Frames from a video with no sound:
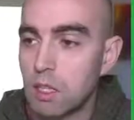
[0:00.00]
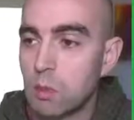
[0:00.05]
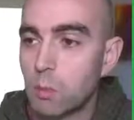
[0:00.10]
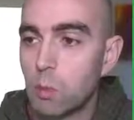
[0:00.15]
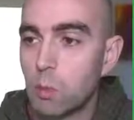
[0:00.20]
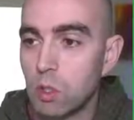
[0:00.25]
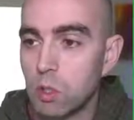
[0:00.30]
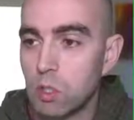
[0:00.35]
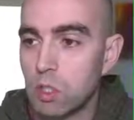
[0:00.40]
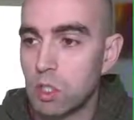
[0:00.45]

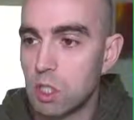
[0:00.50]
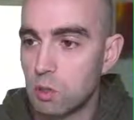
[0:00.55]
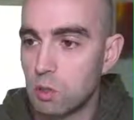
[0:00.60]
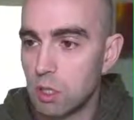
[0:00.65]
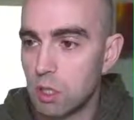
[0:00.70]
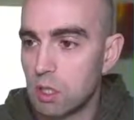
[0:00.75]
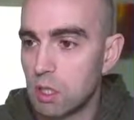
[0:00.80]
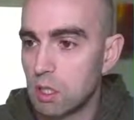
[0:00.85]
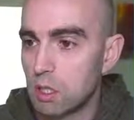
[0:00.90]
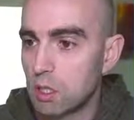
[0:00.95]
but doing
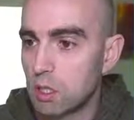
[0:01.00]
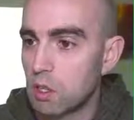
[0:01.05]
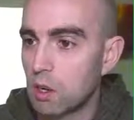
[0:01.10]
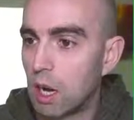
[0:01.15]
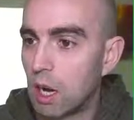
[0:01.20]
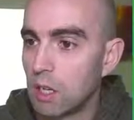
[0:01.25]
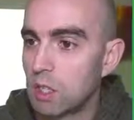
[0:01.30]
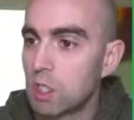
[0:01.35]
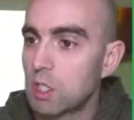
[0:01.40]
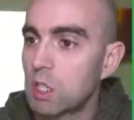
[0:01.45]
it in
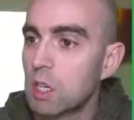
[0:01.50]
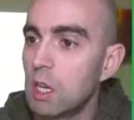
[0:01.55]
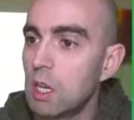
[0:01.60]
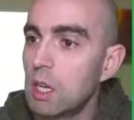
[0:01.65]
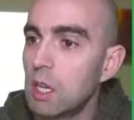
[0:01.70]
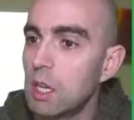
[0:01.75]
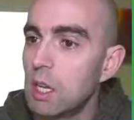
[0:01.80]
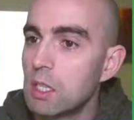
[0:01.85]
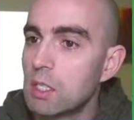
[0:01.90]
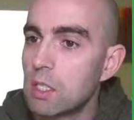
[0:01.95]
Scratch.
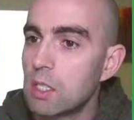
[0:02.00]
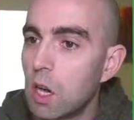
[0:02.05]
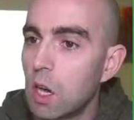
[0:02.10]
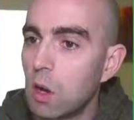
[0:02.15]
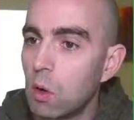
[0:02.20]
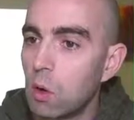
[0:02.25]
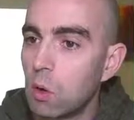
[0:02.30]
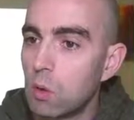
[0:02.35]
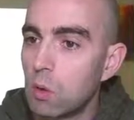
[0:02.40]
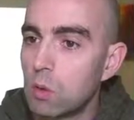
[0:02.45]
So